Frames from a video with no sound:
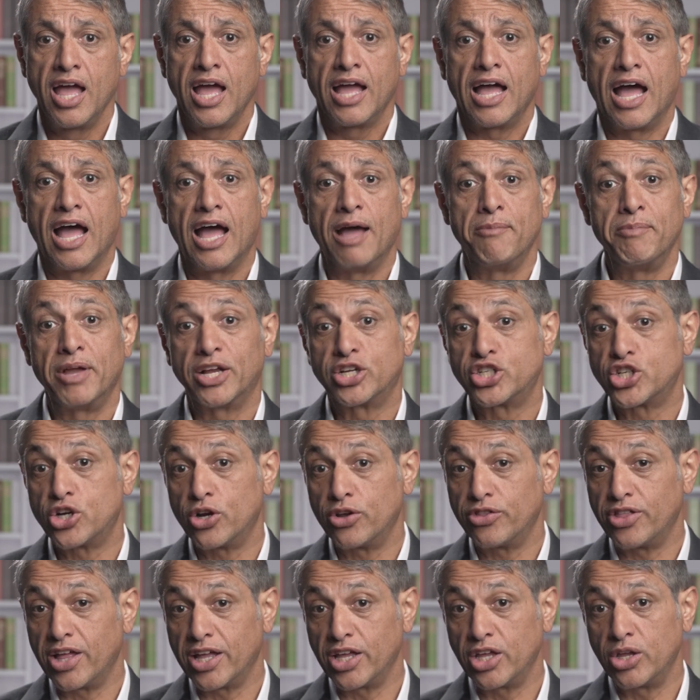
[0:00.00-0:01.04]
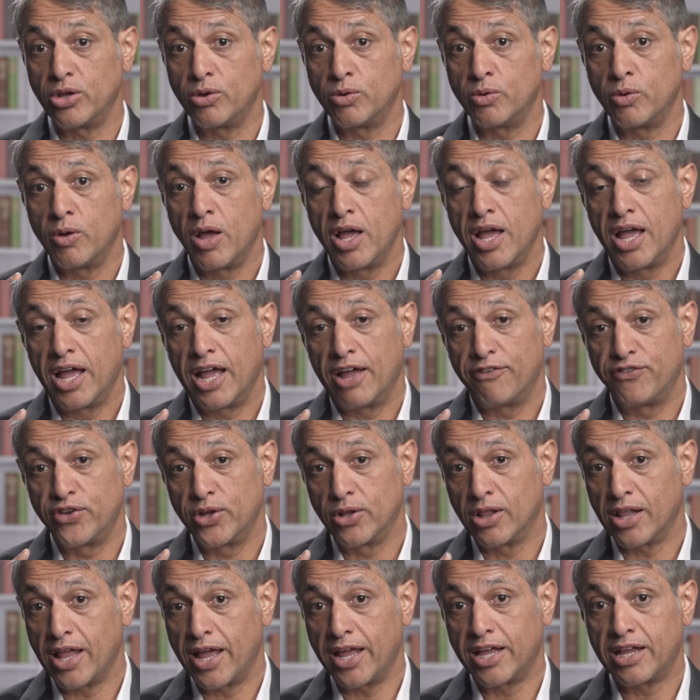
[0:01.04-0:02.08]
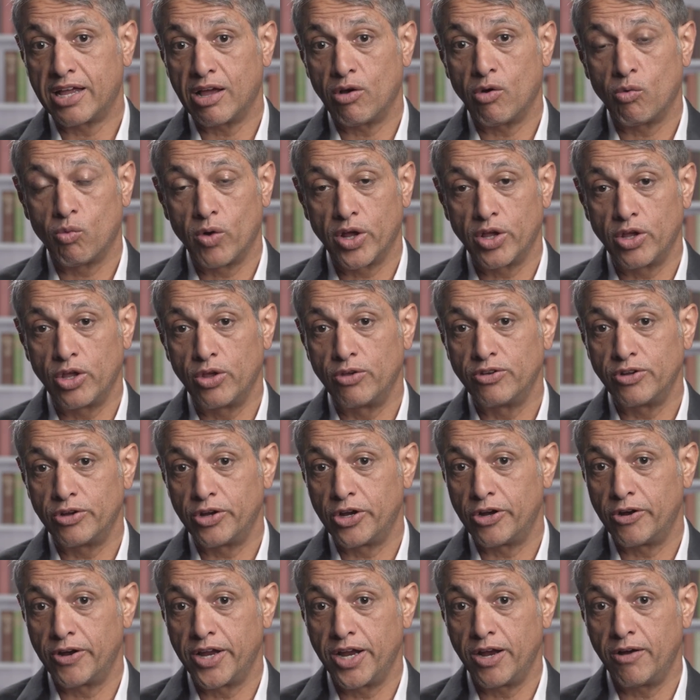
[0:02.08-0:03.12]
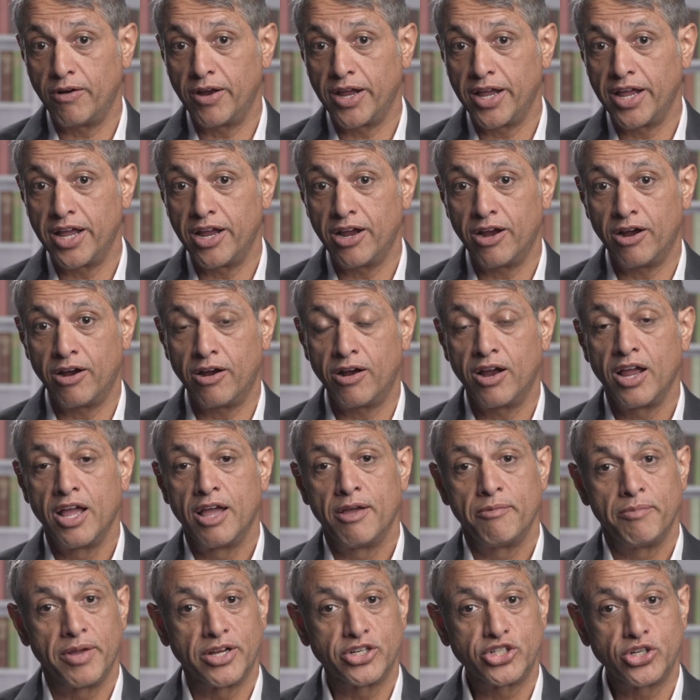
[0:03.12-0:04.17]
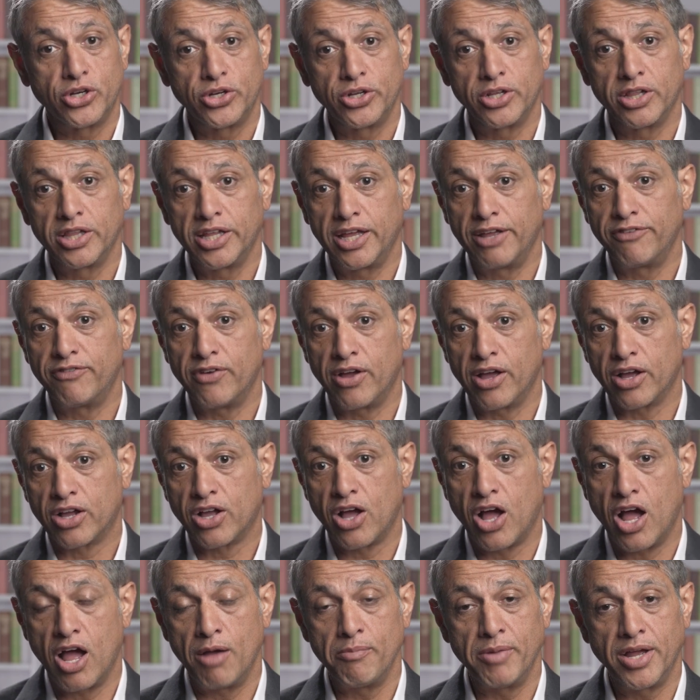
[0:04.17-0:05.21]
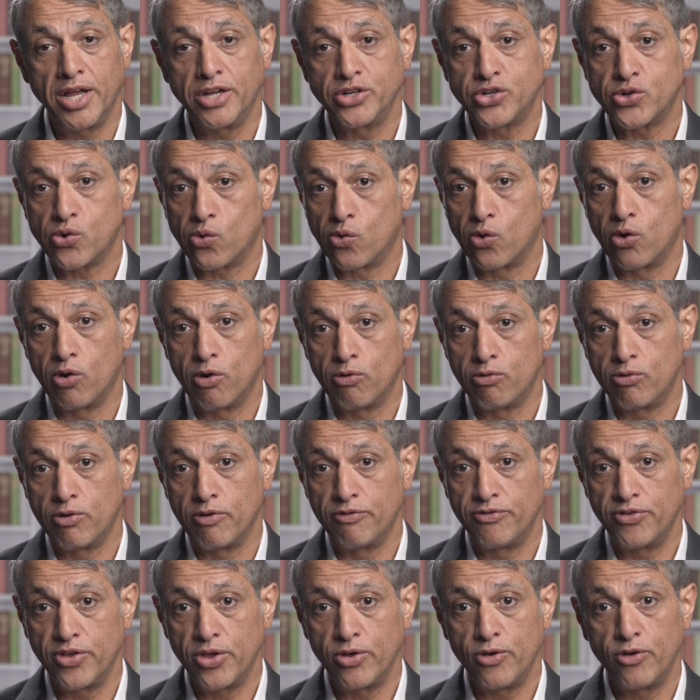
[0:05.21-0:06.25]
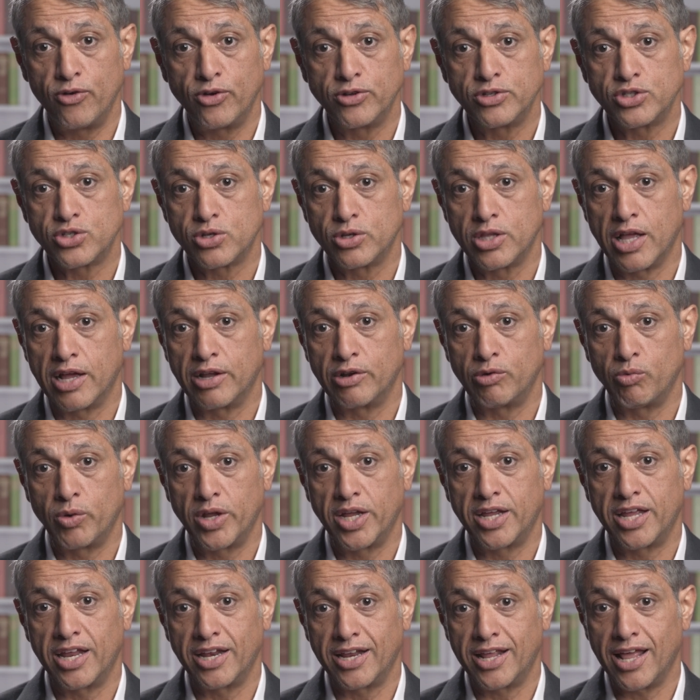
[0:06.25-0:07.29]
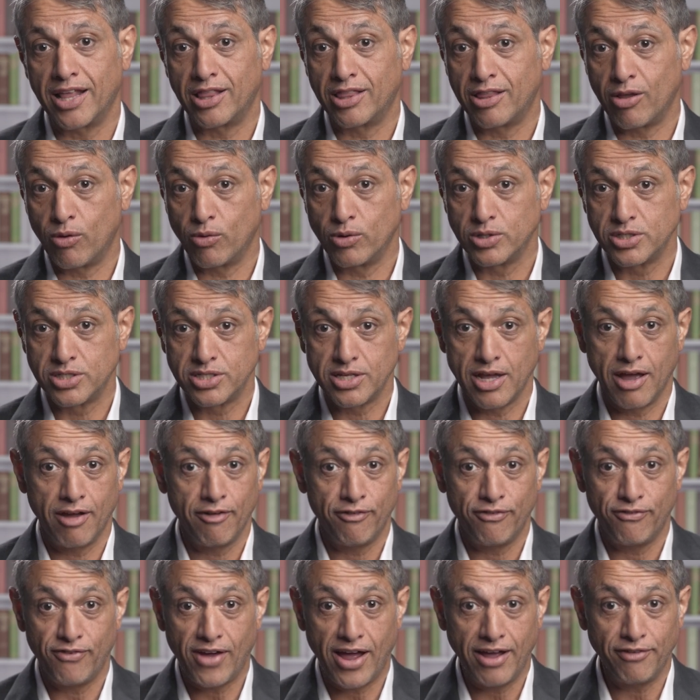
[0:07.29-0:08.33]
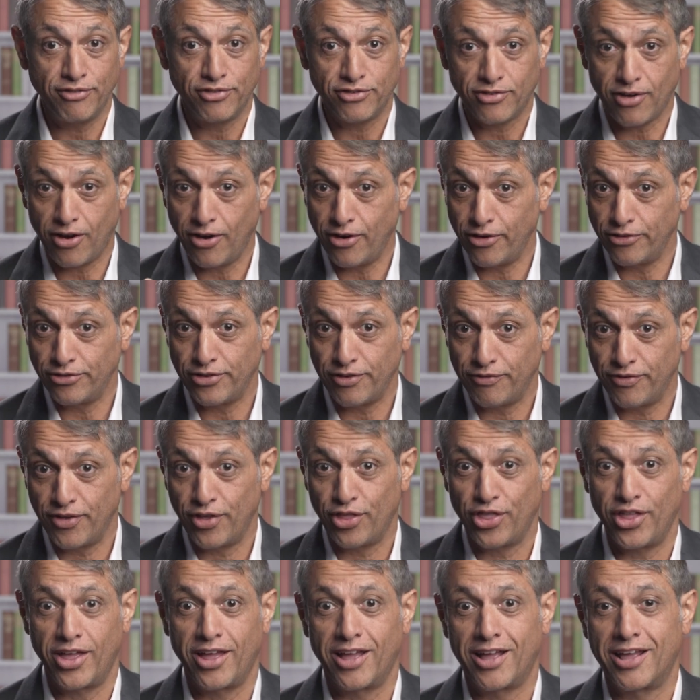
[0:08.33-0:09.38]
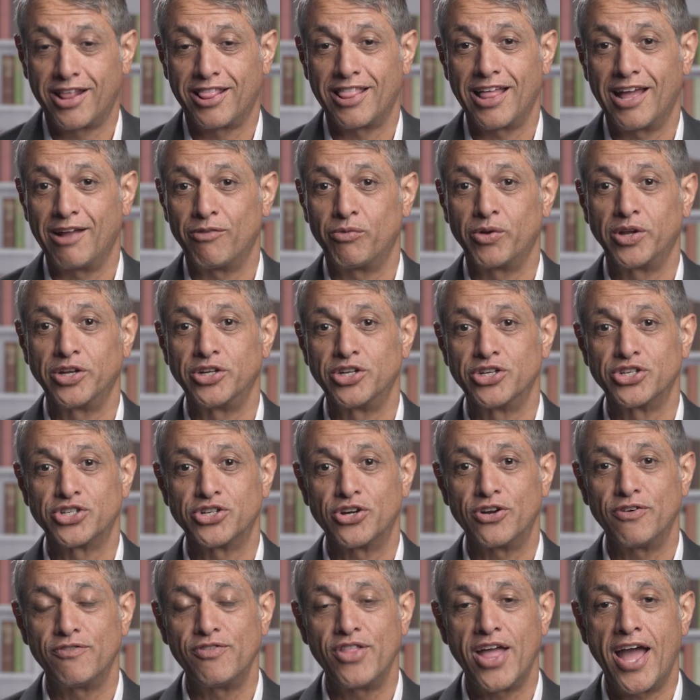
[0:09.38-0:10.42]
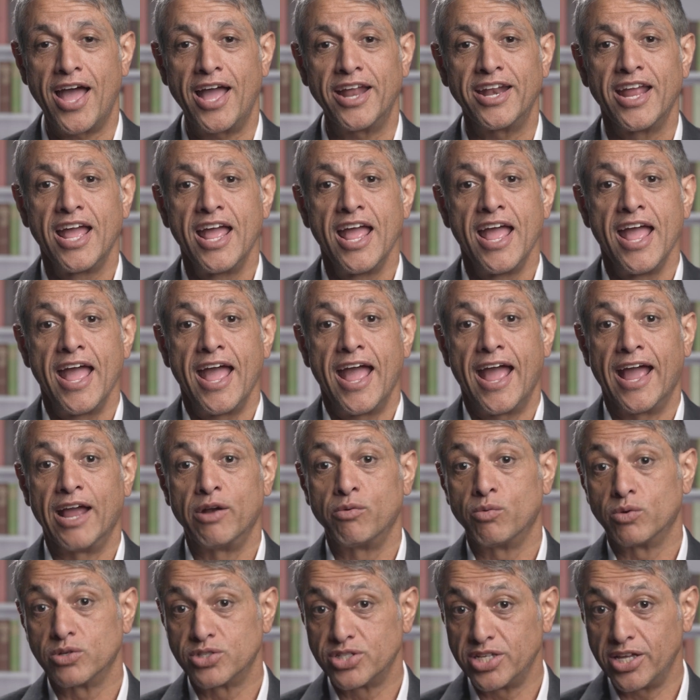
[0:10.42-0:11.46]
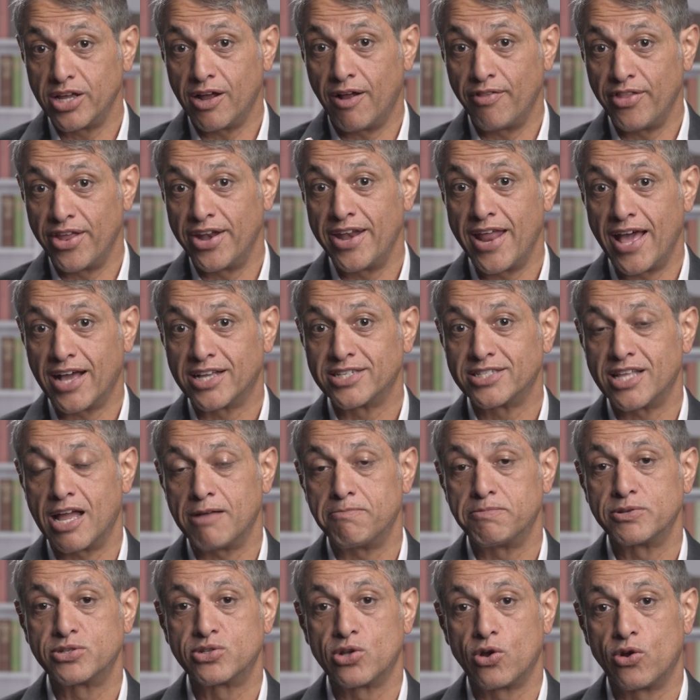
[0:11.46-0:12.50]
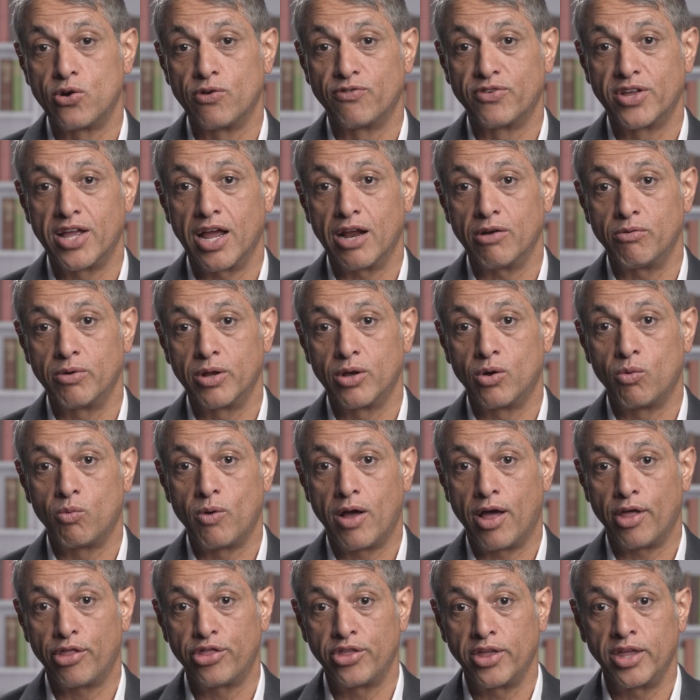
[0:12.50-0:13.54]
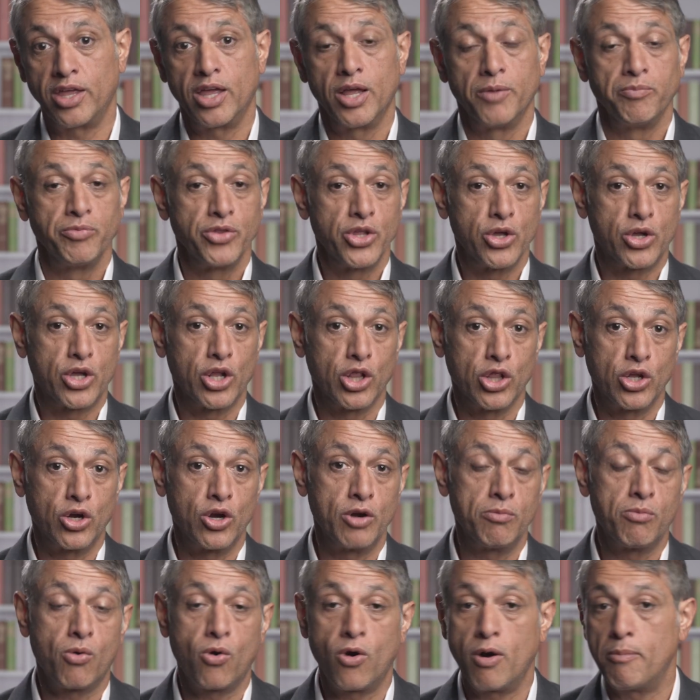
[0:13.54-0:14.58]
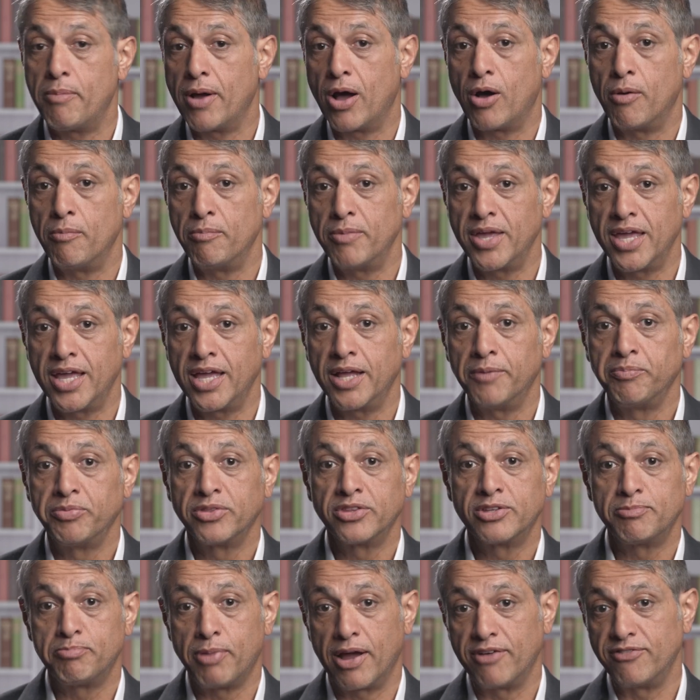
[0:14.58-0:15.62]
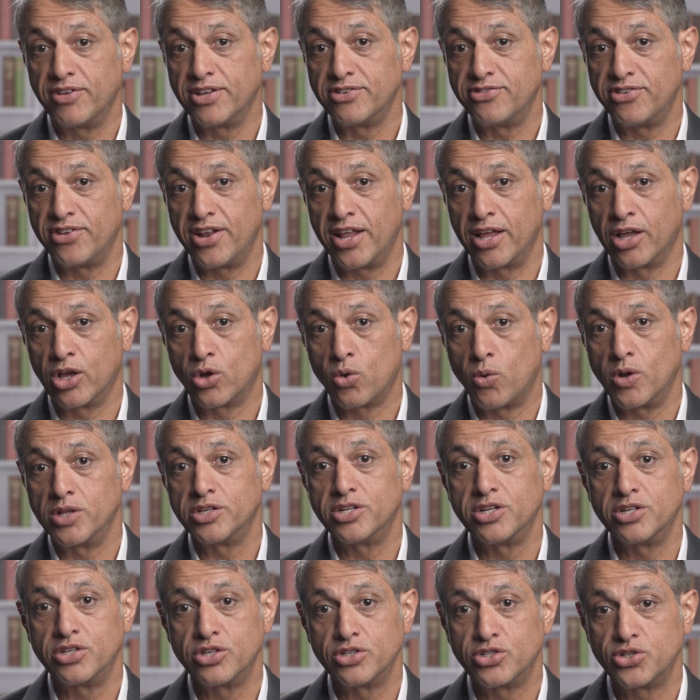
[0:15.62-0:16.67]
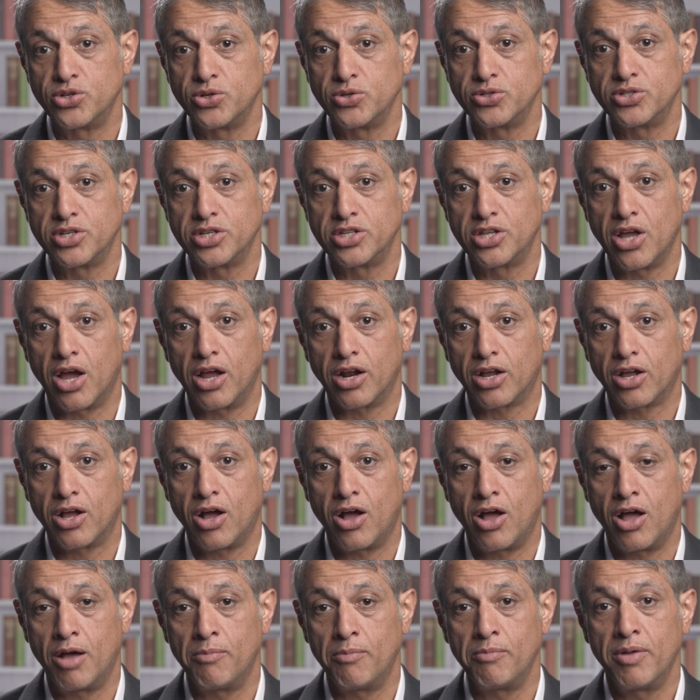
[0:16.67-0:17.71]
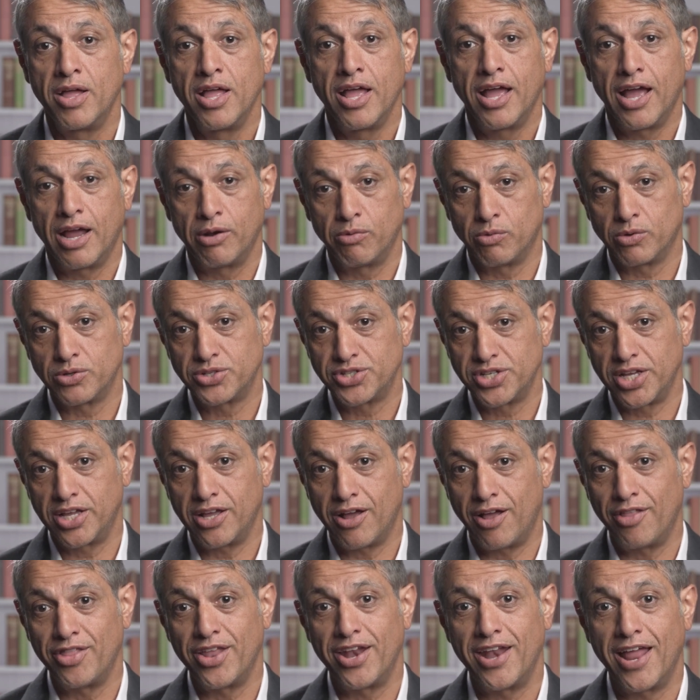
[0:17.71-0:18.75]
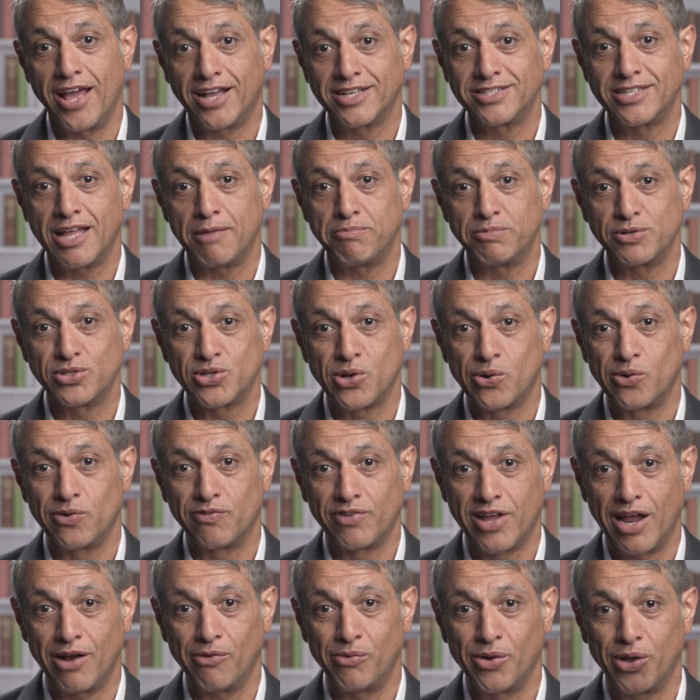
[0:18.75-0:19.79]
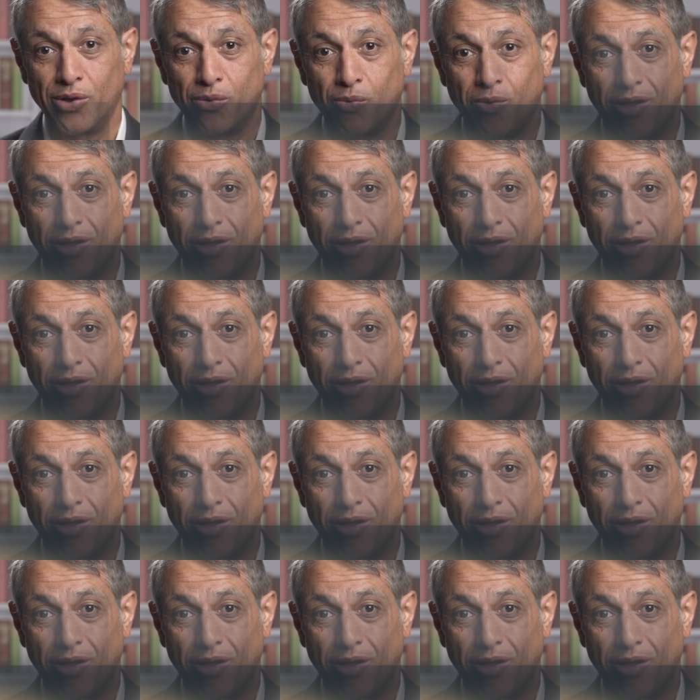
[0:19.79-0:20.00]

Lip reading: Make sure that if you like what you're hearing here, make sure you leave a comment or a review so that we can get those 5 stars if you think that we deserve that. And we'll see you on the next episode of Get Real Wealthy. You can learn more about me by visiting QuentinD'Souza.com, and we'll see you on the next episode of Get Real